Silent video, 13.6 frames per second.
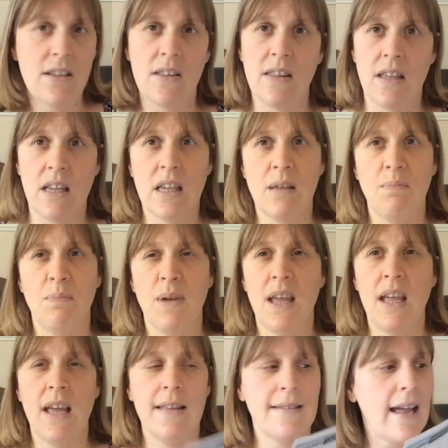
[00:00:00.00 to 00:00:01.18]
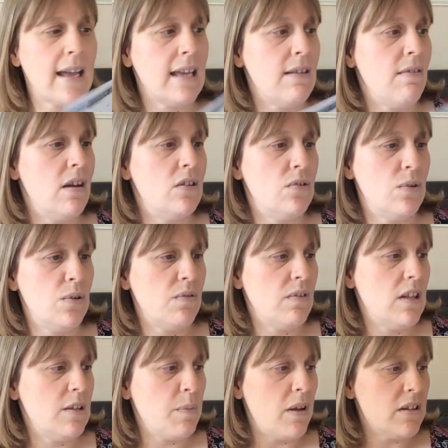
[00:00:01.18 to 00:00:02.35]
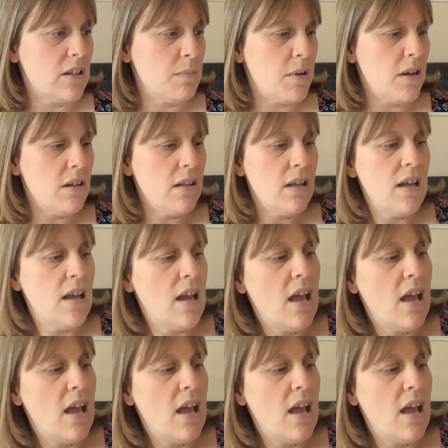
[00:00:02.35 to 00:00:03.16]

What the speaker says: so that you can be as accurate and truthful as possible,